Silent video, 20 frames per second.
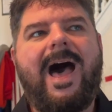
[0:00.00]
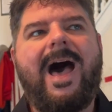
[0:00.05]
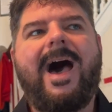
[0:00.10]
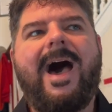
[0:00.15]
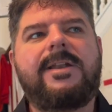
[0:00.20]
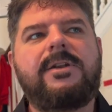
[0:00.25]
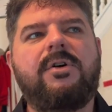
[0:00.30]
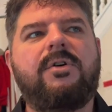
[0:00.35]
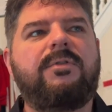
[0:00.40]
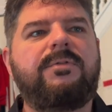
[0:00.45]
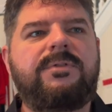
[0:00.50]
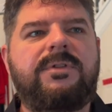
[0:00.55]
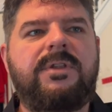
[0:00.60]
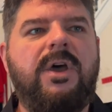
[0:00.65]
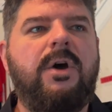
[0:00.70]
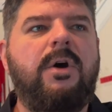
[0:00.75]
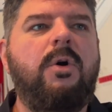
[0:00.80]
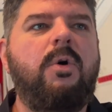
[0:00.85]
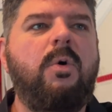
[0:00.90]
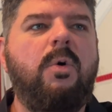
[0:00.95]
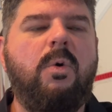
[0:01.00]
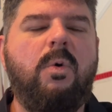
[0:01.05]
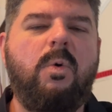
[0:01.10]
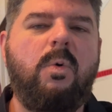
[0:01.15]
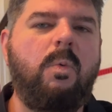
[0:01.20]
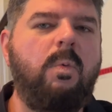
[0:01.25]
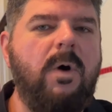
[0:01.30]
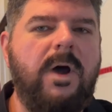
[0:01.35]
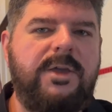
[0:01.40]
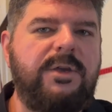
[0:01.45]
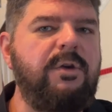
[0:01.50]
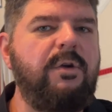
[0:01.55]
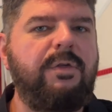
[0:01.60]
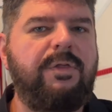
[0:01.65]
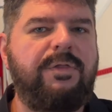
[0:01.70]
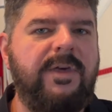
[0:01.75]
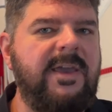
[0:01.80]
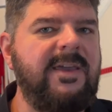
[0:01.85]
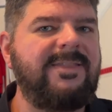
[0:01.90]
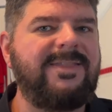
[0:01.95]
I don't know what you
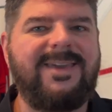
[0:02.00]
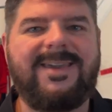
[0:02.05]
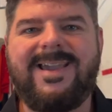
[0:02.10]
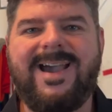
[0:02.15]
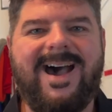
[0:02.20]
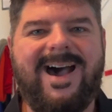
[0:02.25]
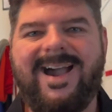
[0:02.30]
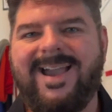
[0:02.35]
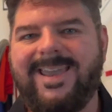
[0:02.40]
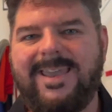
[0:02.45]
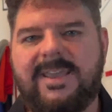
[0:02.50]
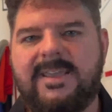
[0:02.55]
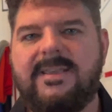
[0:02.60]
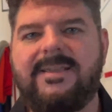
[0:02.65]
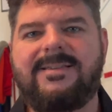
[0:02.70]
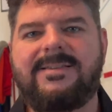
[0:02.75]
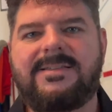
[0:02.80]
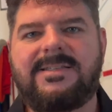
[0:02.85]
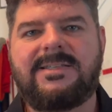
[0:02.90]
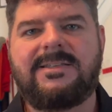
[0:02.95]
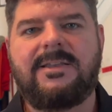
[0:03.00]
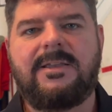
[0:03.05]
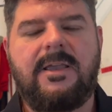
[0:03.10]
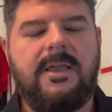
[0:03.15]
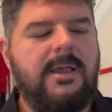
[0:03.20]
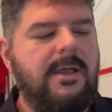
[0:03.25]
think the guy is,